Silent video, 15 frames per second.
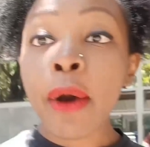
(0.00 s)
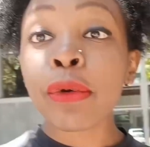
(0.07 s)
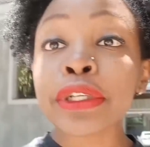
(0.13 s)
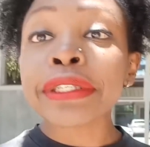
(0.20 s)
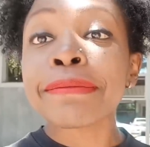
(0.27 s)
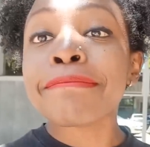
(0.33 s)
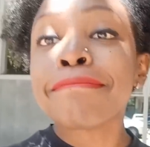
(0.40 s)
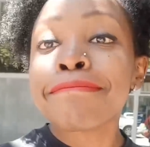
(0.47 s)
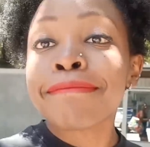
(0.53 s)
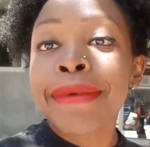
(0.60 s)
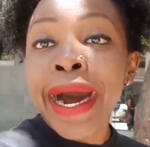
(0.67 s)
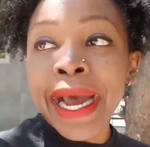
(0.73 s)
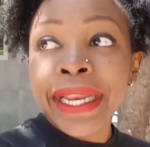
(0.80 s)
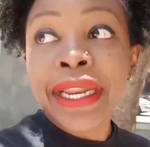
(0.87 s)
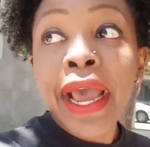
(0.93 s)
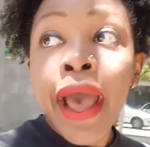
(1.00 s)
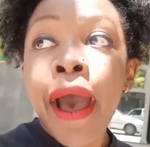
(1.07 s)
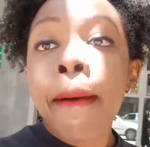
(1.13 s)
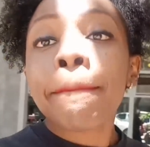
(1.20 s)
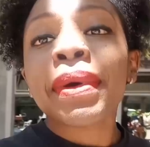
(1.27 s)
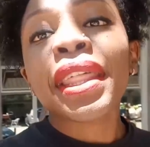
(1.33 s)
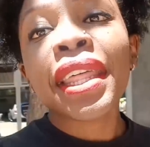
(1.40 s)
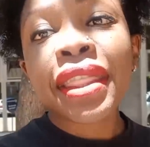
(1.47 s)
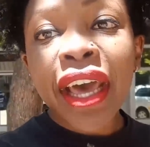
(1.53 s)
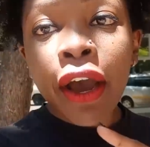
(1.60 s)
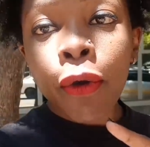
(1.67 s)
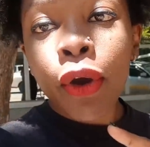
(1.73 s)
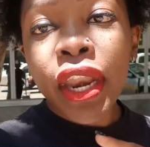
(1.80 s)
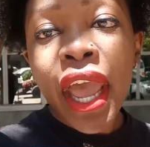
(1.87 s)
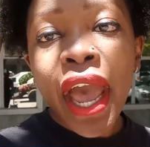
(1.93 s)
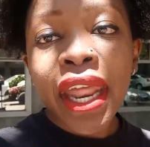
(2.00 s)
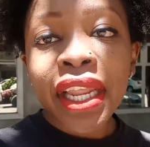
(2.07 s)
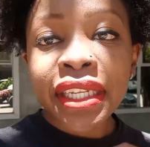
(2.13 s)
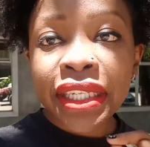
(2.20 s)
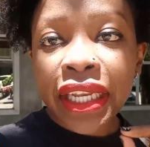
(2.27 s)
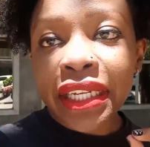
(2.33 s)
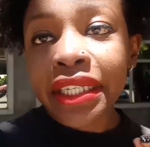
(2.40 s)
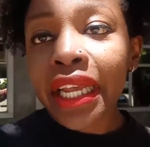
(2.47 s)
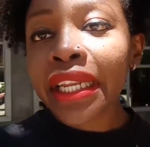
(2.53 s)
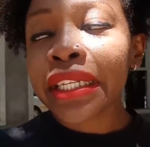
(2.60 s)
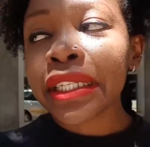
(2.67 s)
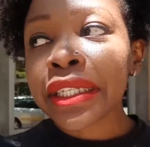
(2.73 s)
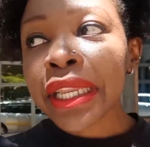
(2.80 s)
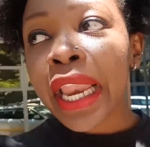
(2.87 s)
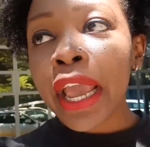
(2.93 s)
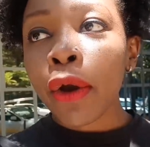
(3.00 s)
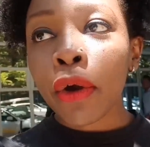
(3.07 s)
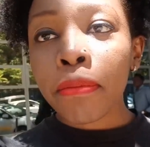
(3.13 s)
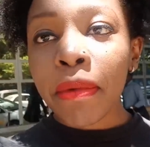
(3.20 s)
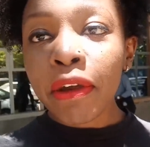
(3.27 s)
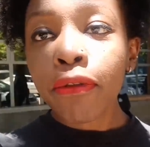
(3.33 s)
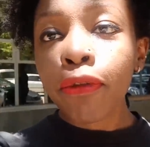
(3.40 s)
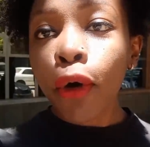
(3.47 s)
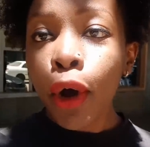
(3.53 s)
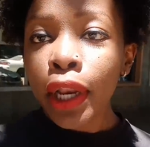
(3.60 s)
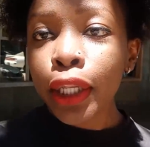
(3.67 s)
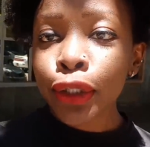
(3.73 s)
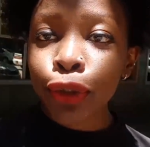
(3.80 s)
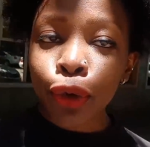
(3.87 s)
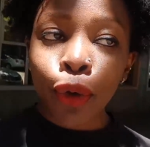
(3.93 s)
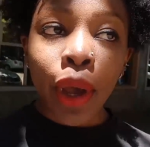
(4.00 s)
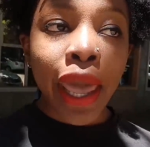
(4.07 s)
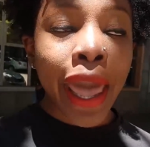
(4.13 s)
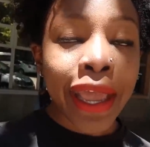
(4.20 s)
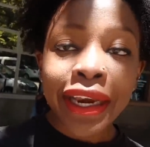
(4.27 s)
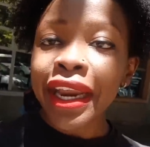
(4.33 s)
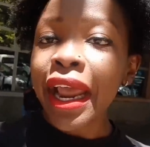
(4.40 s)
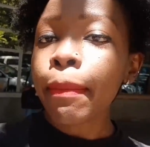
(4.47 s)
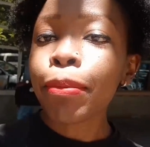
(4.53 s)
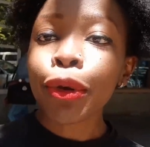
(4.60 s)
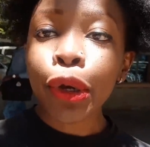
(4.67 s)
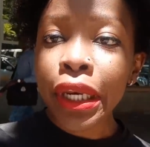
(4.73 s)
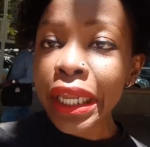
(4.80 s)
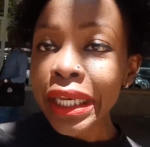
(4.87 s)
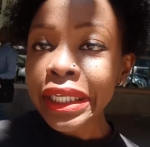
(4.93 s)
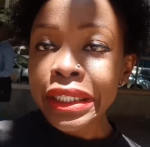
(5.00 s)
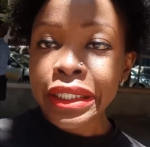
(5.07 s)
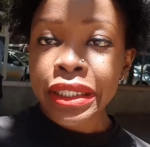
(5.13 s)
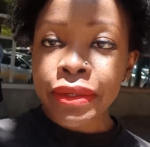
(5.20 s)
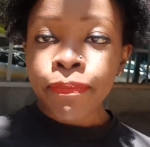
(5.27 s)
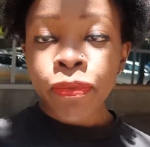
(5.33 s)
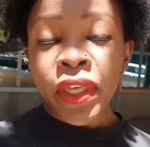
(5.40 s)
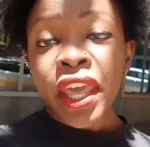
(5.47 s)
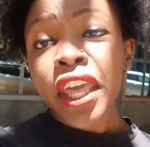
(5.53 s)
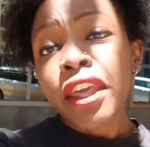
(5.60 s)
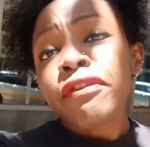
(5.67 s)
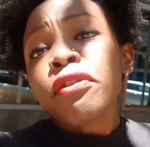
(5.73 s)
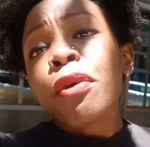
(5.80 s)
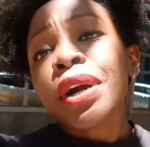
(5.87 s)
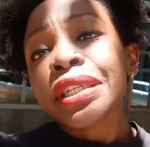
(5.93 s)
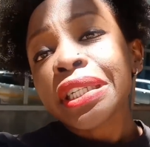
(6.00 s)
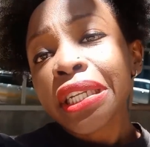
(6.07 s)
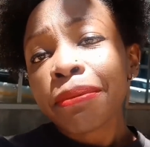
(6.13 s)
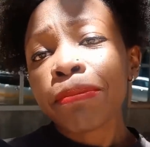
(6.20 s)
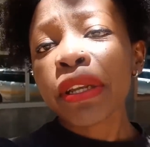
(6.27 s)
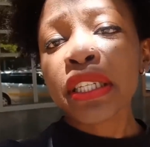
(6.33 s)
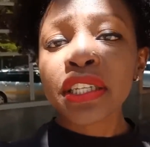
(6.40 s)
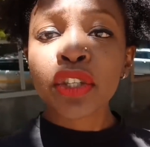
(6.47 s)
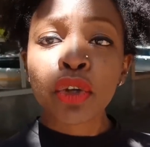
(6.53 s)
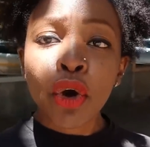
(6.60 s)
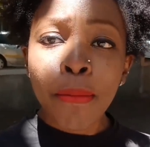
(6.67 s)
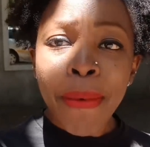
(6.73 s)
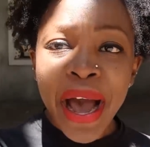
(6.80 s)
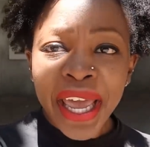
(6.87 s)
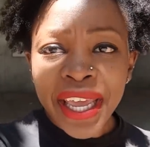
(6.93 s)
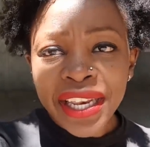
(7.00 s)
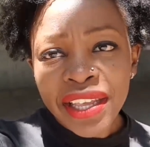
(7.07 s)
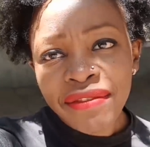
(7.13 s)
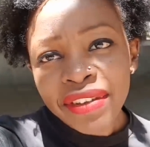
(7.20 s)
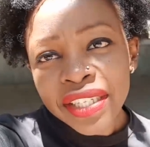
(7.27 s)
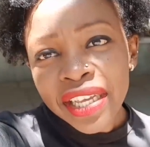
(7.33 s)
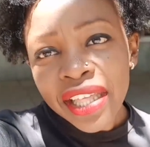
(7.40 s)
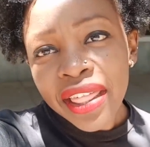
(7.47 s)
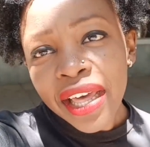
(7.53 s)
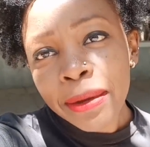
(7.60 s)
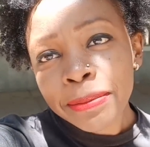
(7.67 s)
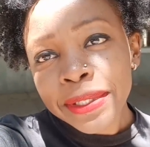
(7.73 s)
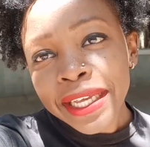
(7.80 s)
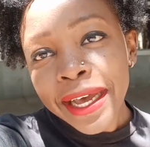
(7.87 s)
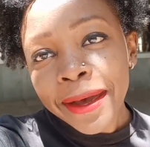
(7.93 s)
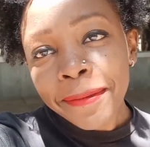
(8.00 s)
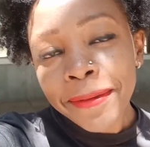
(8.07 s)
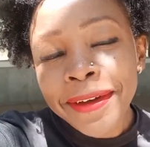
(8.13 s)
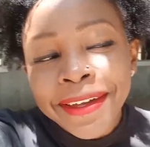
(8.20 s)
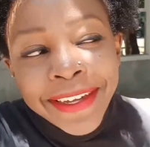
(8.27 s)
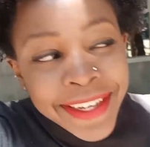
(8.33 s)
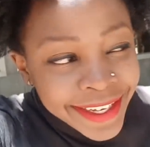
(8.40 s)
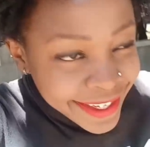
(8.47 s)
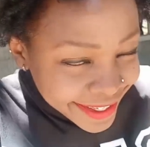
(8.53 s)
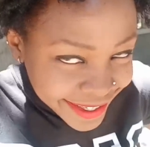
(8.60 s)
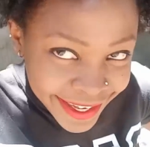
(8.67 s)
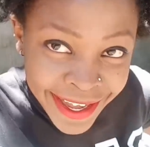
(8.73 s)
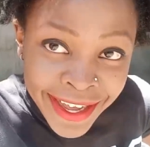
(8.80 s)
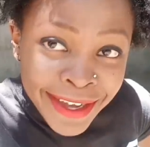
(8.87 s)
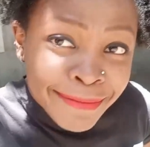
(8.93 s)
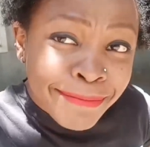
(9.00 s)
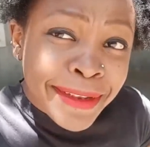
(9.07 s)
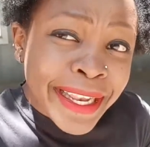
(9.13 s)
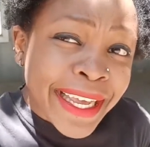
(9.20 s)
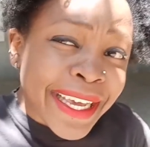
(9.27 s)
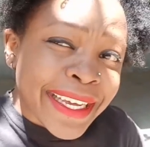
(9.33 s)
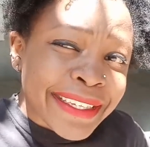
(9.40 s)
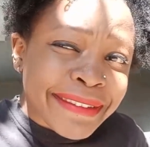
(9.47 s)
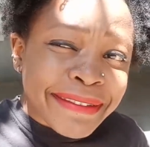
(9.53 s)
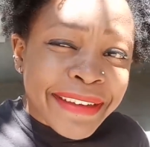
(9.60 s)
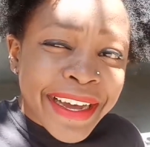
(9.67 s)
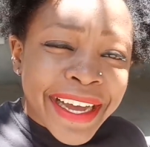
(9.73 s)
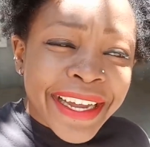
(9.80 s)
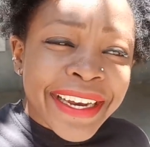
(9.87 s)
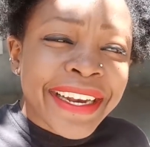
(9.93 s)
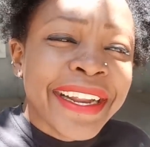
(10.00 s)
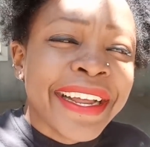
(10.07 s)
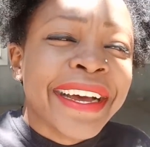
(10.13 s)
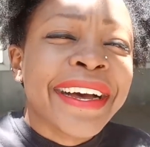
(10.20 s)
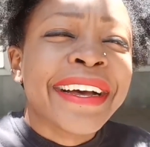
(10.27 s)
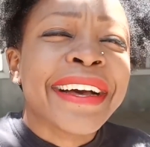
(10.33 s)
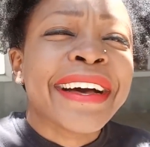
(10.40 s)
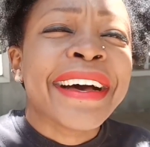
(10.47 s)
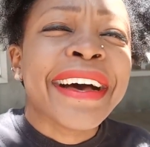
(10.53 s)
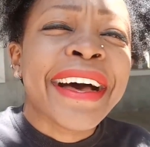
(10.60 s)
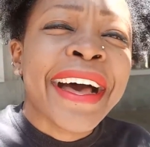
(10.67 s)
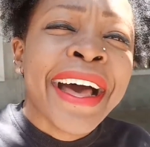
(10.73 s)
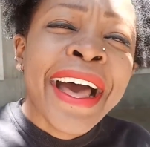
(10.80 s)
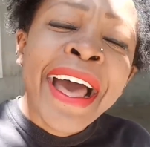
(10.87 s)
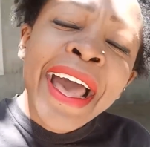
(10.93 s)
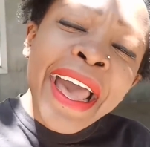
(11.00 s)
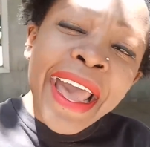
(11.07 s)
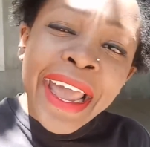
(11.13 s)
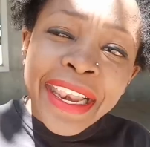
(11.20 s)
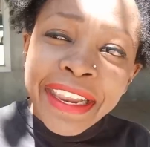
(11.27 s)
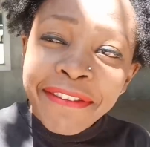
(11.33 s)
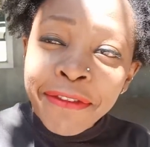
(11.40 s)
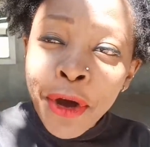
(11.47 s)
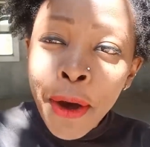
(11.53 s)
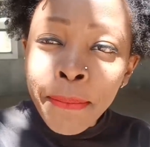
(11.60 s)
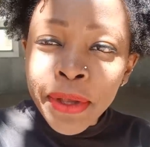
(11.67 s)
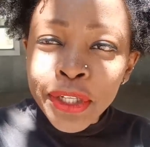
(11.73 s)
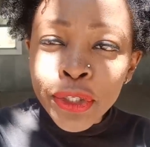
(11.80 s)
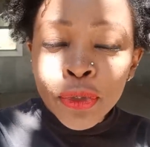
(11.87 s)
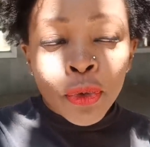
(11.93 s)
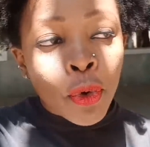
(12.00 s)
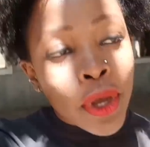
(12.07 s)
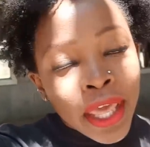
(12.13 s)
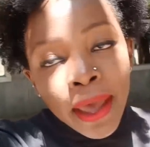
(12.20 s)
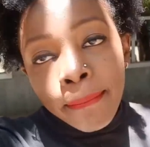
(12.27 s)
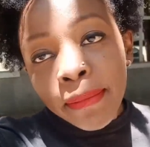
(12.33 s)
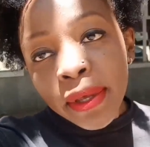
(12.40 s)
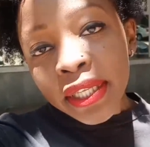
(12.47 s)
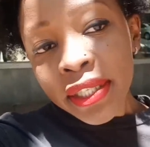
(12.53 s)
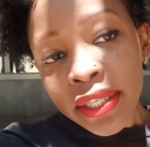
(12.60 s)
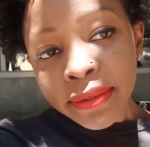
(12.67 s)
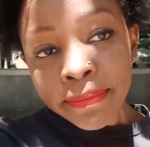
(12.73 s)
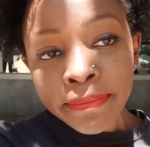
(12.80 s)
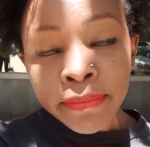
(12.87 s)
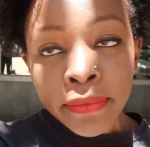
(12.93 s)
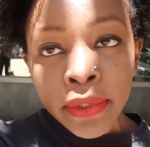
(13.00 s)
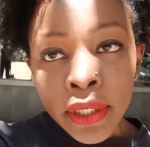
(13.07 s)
I was mad. But then thank God I hadn't deleted it like on my phone, so I re-uploaded it. If you watch it, please just go back and give it a thumbs up. Please, man. And leave comments too. Okay, I'm messing.